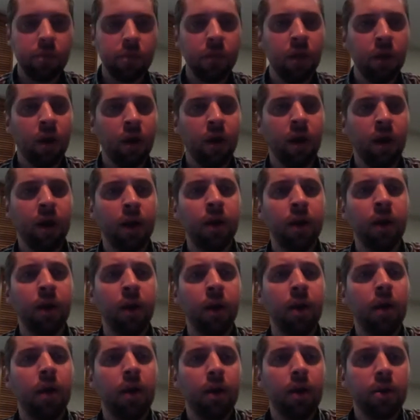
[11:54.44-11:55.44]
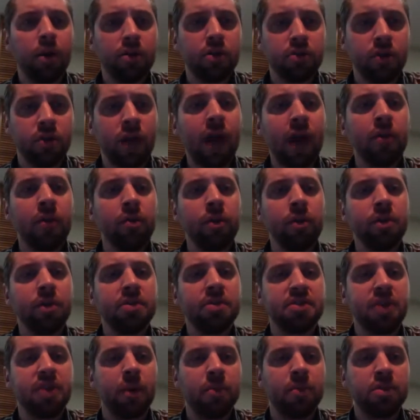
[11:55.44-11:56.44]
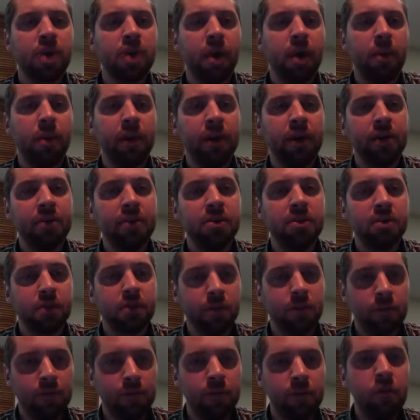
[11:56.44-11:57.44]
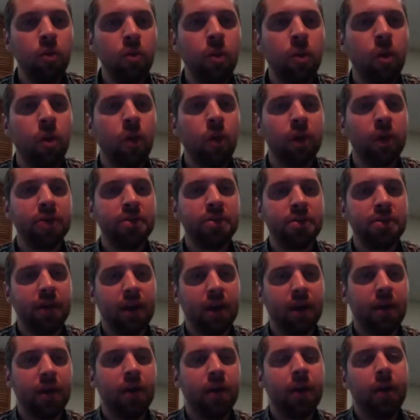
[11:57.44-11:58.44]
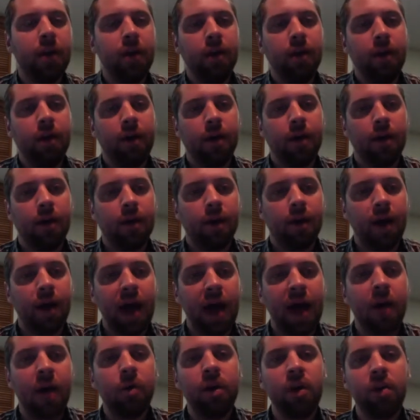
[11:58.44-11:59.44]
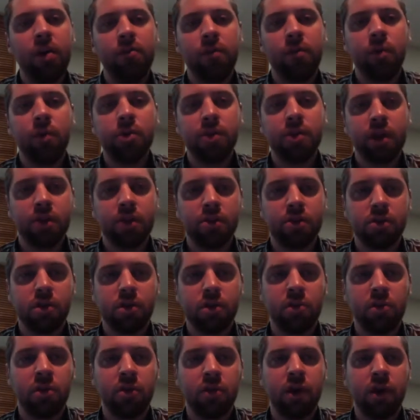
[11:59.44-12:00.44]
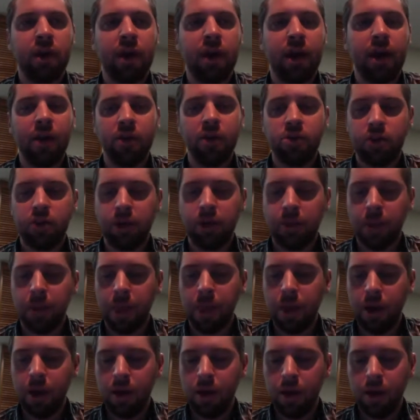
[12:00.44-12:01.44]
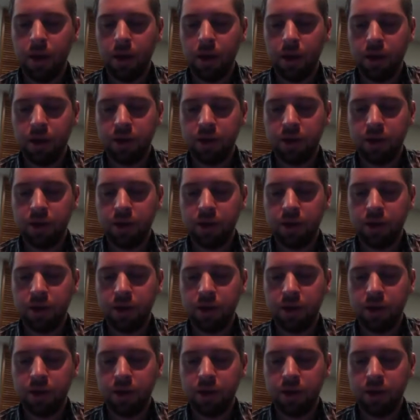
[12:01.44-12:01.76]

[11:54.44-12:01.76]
All right, so that really sums up his viewpoints and how he views the conservative ideology. All right,